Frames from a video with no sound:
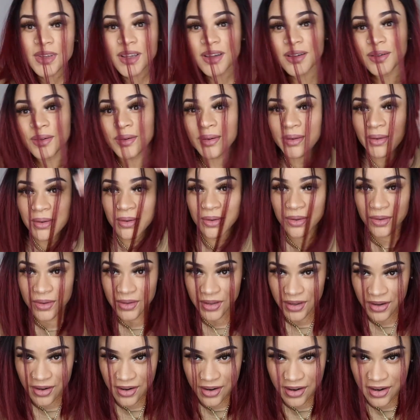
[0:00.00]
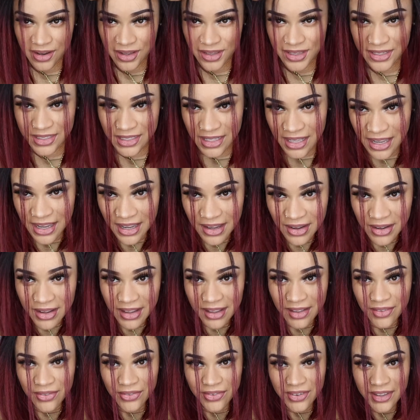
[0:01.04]
Oh, your girl is like
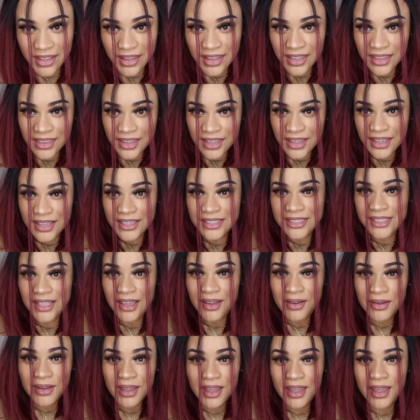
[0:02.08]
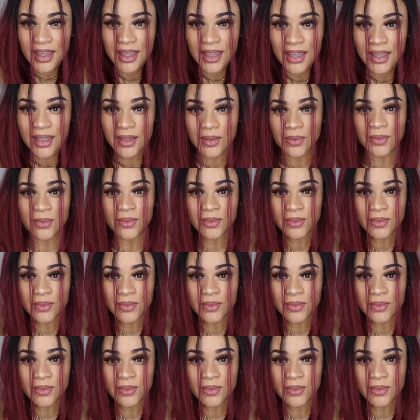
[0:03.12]
feeling this. Okay.